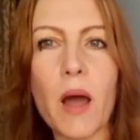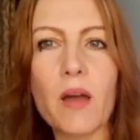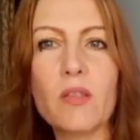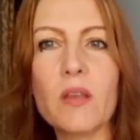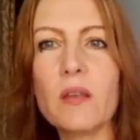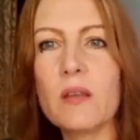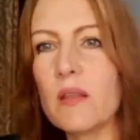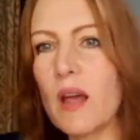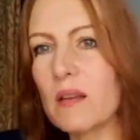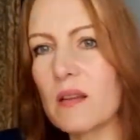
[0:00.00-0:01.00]
I think
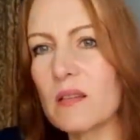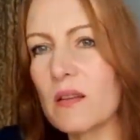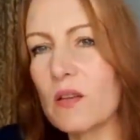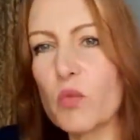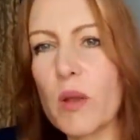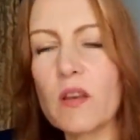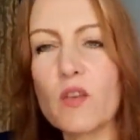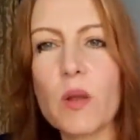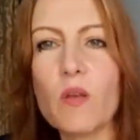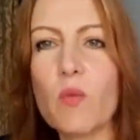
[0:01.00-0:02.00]
that is in
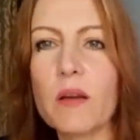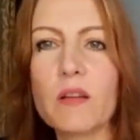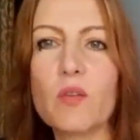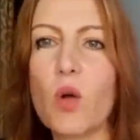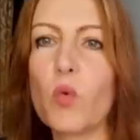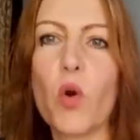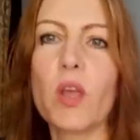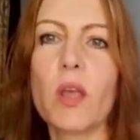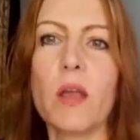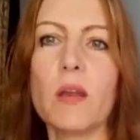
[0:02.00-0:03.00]
2021 is not
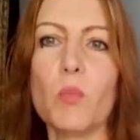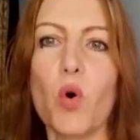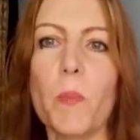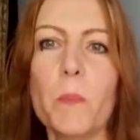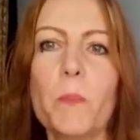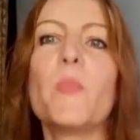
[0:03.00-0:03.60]
working anymore.